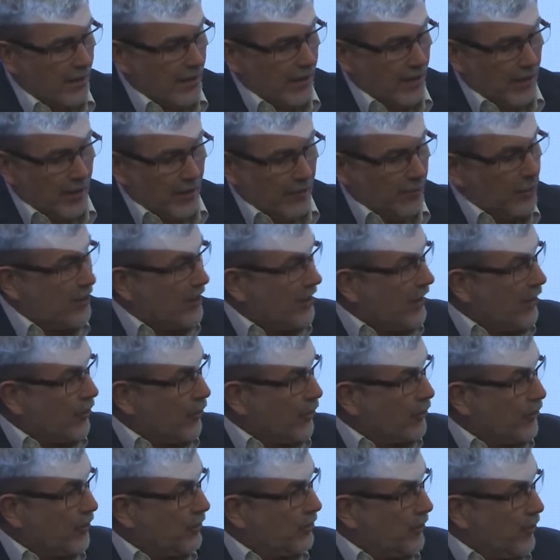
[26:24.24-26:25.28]
But it can
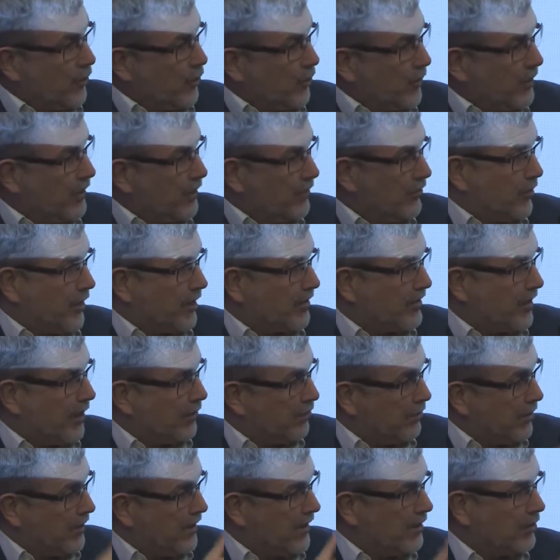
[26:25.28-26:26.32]
also be already, for
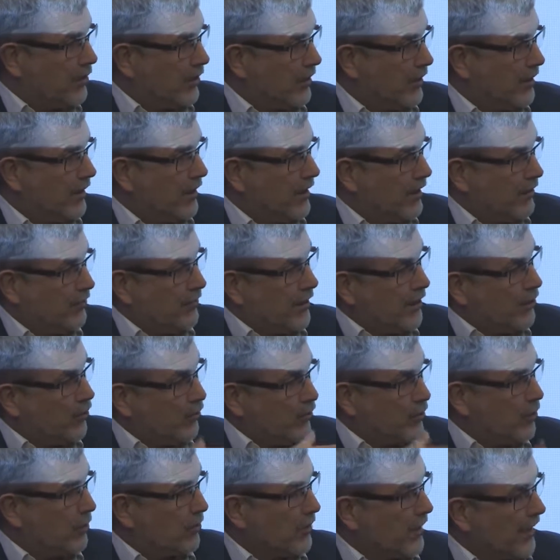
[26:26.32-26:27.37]
example, if they do
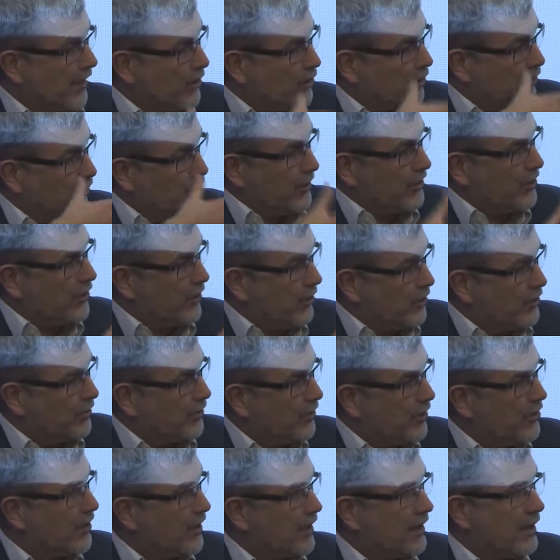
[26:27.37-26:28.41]
some kind of research
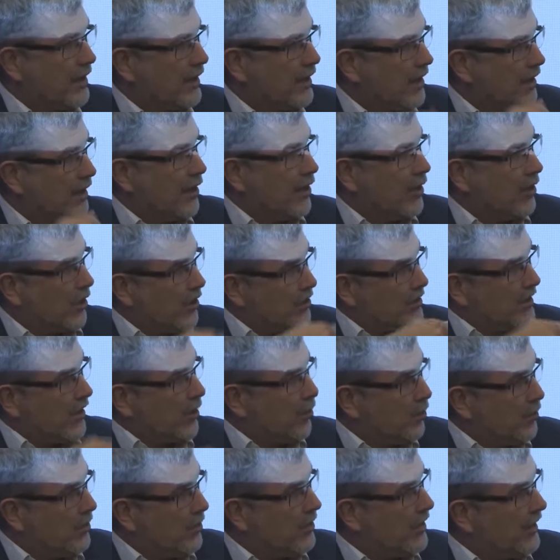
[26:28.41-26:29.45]
funding, are they
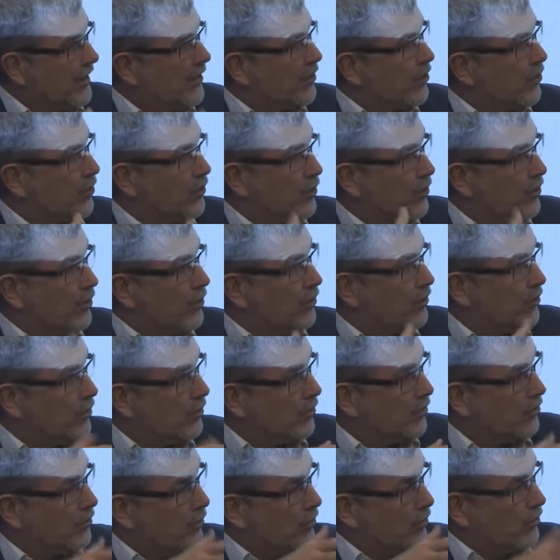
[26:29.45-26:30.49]
willing to
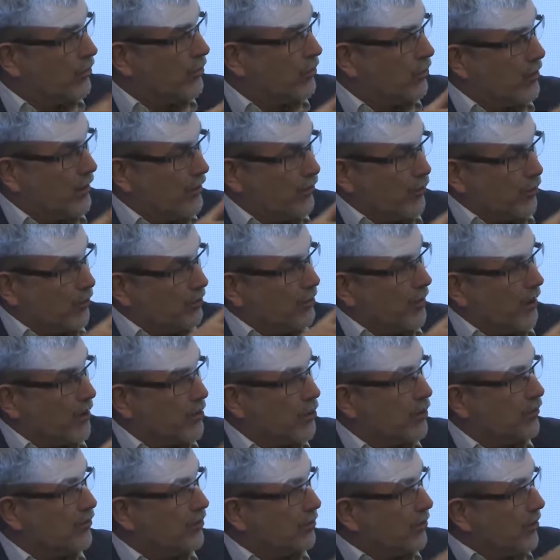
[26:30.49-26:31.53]
devote
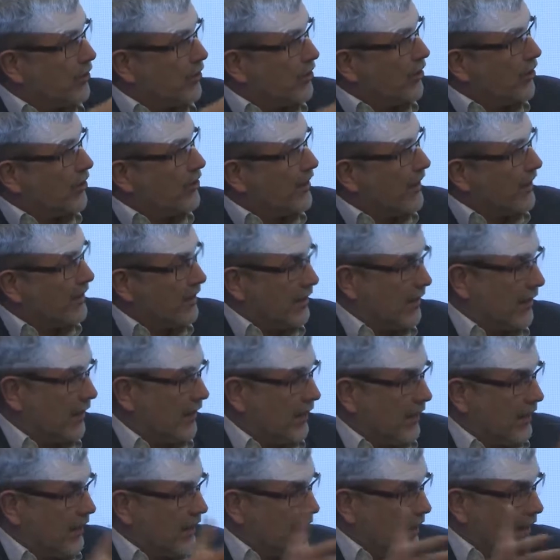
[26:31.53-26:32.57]
part of the money on that?
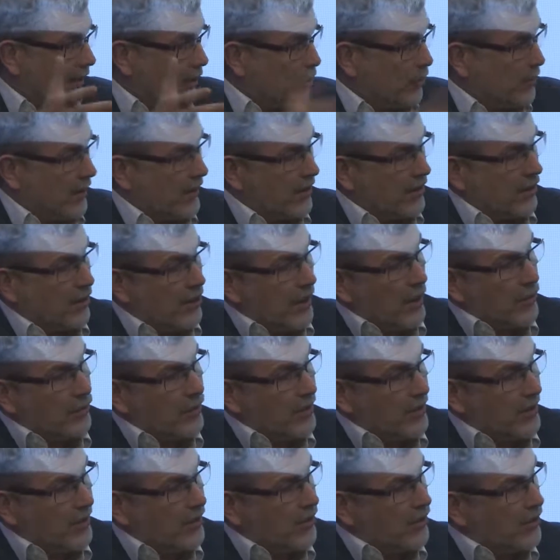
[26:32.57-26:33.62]
I know that the country
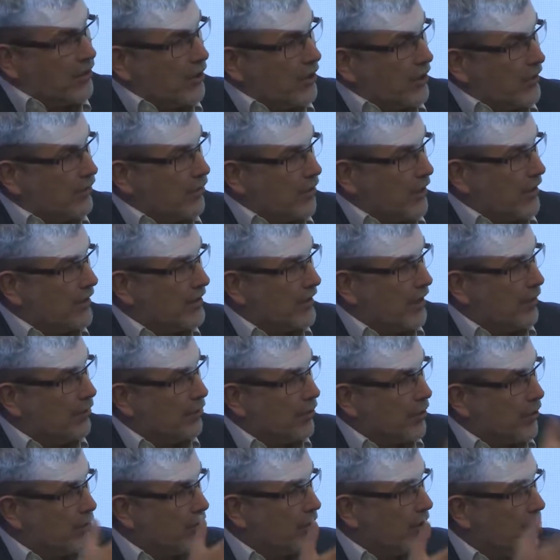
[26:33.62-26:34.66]
did a study, for example,
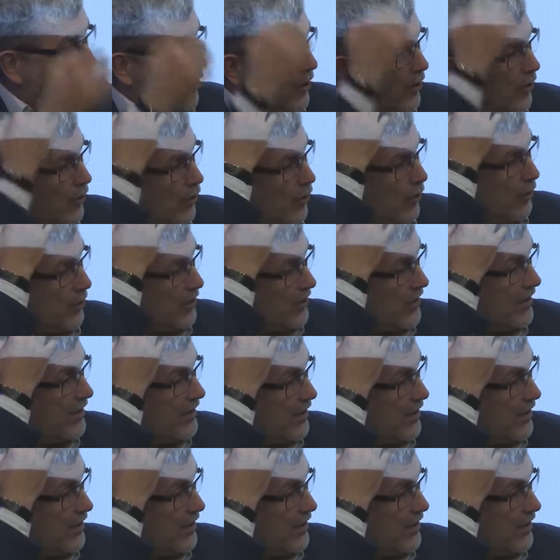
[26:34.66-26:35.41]
on what is in